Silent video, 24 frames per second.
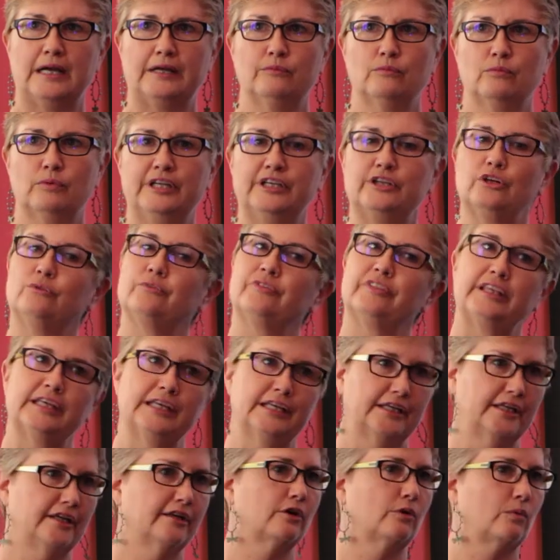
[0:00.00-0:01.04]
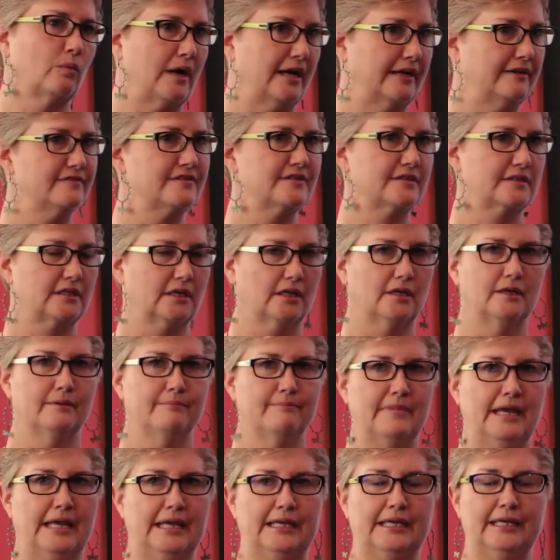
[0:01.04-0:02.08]
I, we don't think your wife's gonna
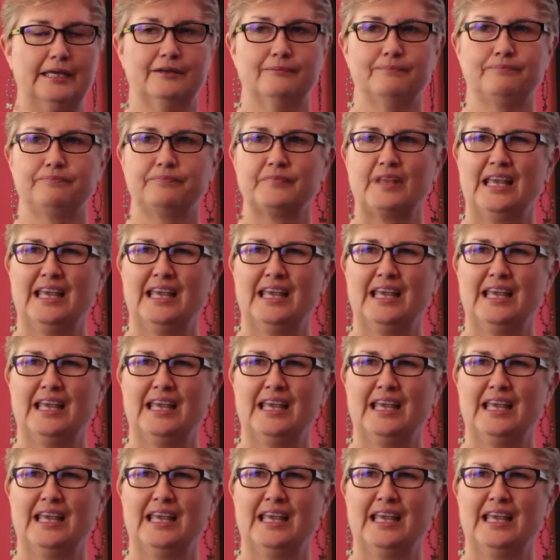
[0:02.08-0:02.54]
make it.